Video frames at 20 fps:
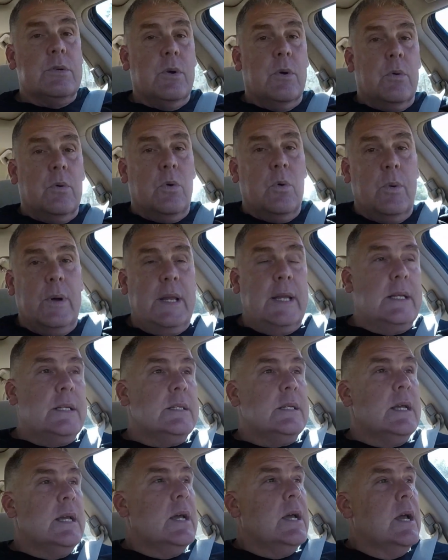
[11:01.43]
their own
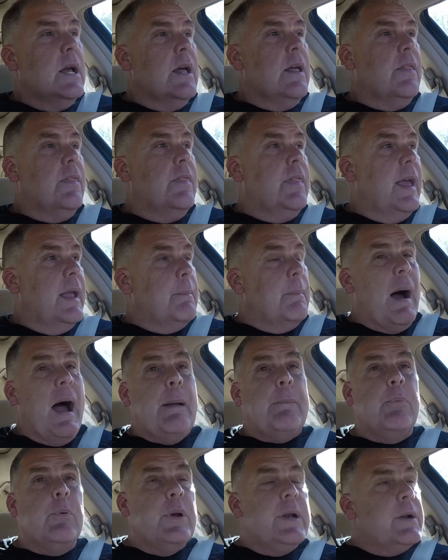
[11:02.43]
queens. They
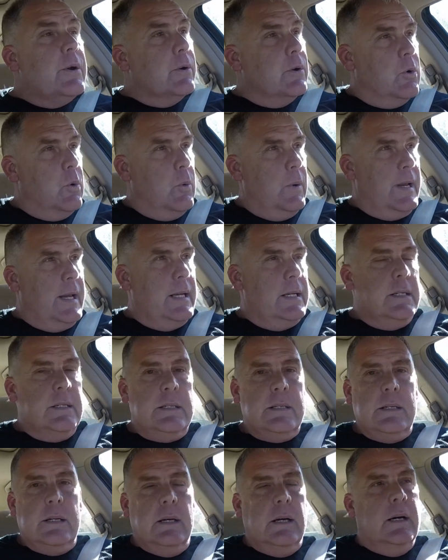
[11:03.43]
buy breeder
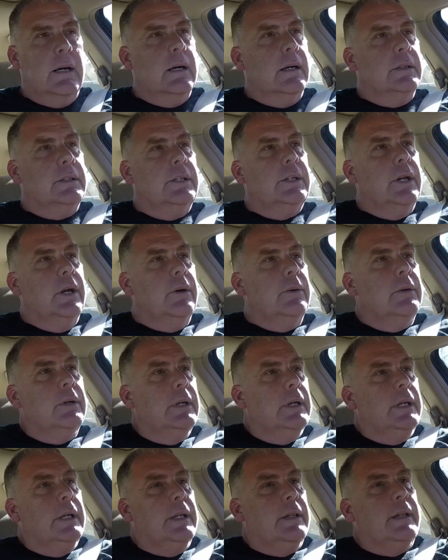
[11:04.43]
queens. You know,
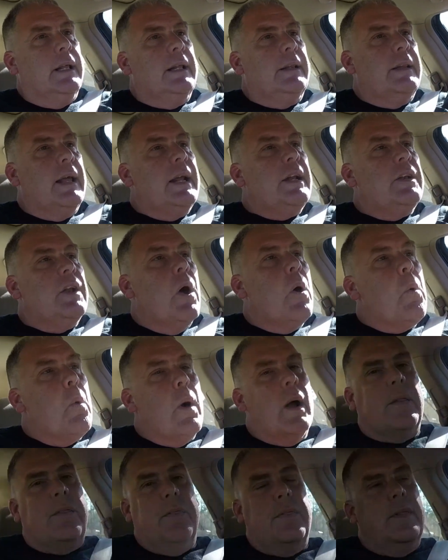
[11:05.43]
they know
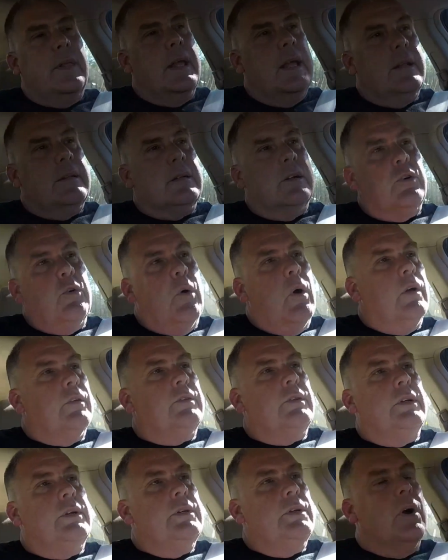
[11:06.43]
what is
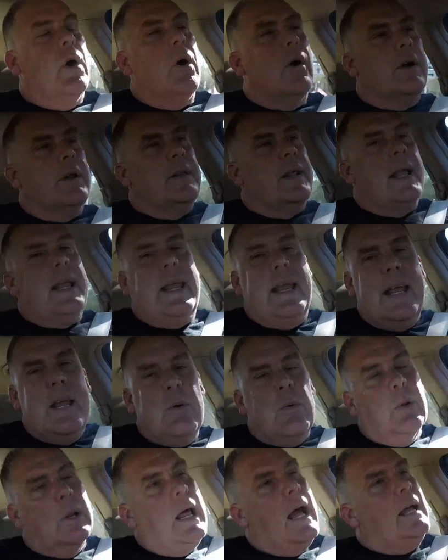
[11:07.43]
across their yard, and they
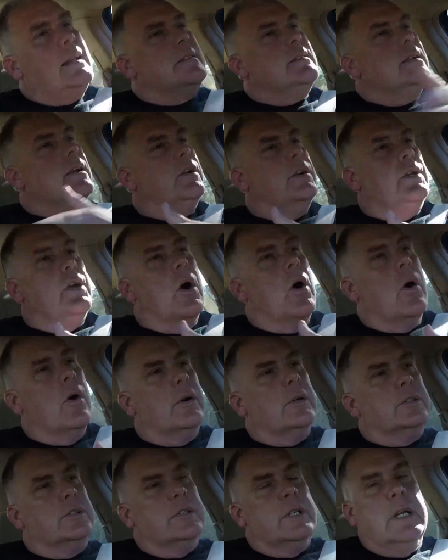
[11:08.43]
equalize their
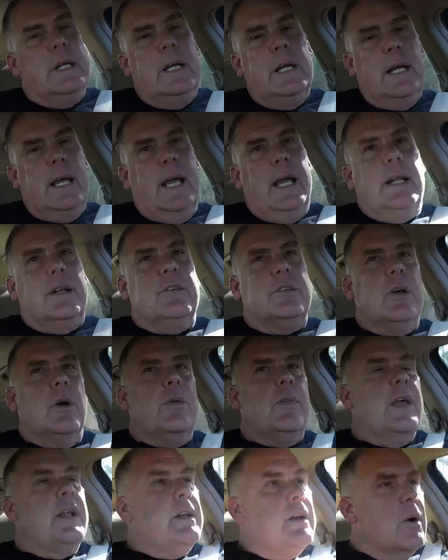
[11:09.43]
yards. And
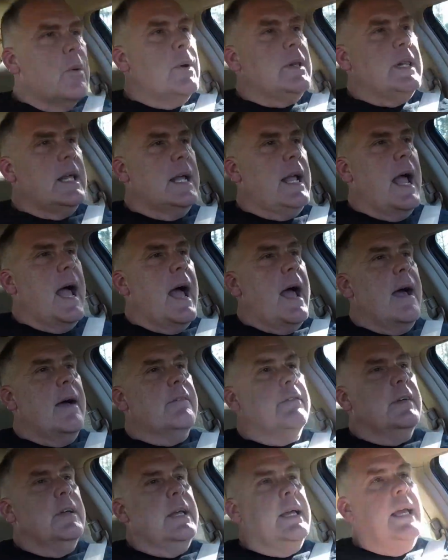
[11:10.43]
so they know what they
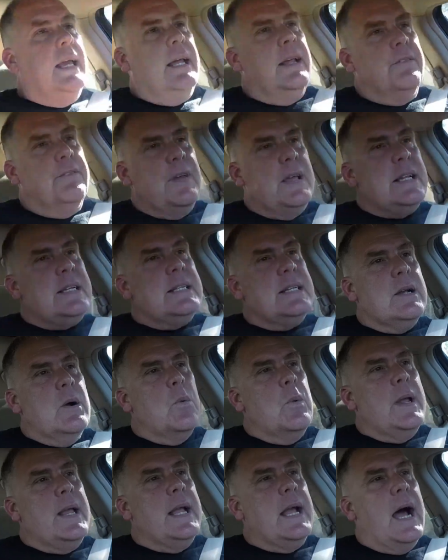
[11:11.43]
have. And if they see a
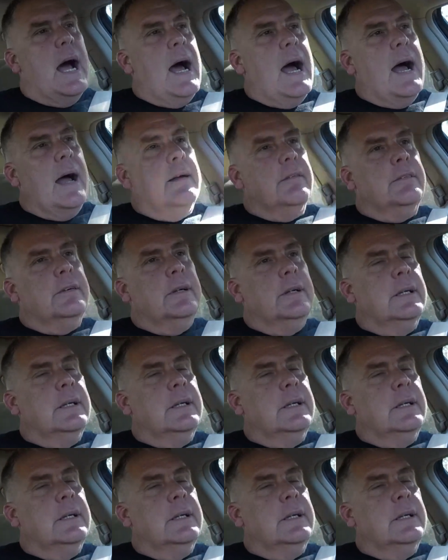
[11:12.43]
weak hive,